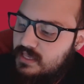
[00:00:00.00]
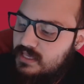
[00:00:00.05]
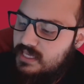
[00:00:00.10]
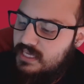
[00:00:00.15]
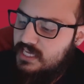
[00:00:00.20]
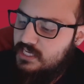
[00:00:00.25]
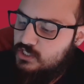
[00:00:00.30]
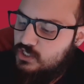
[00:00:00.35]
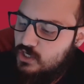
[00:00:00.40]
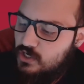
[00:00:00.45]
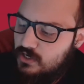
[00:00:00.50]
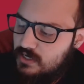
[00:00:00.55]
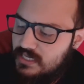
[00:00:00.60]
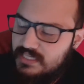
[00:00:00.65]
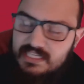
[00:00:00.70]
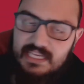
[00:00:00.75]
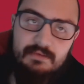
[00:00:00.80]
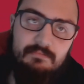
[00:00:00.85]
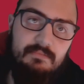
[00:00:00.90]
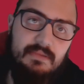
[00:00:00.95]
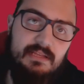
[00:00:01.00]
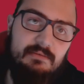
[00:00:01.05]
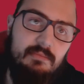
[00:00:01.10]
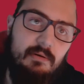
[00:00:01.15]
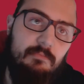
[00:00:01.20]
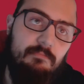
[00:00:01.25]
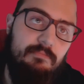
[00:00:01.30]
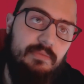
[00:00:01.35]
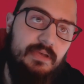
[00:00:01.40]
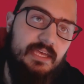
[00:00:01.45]
each card has a
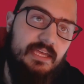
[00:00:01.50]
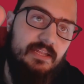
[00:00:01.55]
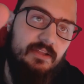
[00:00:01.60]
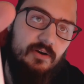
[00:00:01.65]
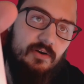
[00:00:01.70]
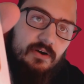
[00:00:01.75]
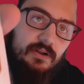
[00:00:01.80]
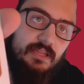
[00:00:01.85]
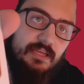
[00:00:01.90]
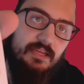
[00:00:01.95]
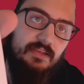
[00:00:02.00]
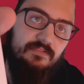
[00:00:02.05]
minimum bid on it.